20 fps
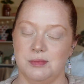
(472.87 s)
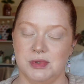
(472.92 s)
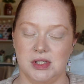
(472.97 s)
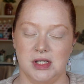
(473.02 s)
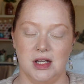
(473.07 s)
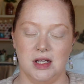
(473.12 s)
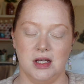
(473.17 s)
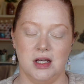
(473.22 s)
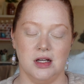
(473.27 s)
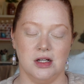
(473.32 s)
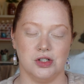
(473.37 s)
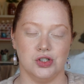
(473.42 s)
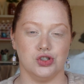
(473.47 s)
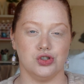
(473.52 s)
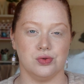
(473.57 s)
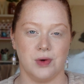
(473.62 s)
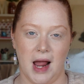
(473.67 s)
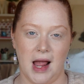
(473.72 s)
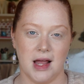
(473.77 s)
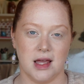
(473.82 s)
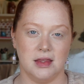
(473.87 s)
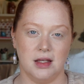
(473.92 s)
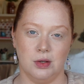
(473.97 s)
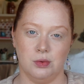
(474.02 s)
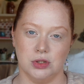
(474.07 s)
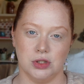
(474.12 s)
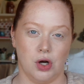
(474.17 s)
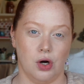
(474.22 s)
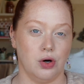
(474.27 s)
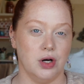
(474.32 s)
syncing a track that
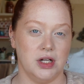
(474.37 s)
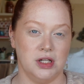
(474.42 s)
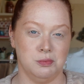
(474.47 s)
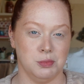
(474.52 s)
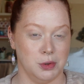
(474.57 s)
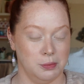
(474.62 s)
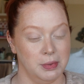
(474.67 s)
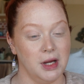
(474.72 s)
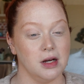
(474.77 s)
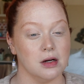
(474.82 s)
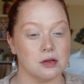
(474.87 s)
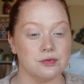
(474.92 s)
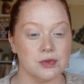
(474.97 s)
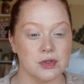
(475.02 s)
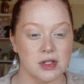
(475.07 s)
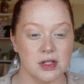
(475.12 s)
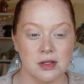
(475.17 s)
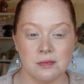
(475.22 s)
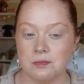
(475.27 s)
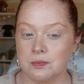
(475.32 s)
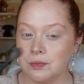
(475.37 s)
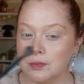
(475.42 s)
was already prepared for them.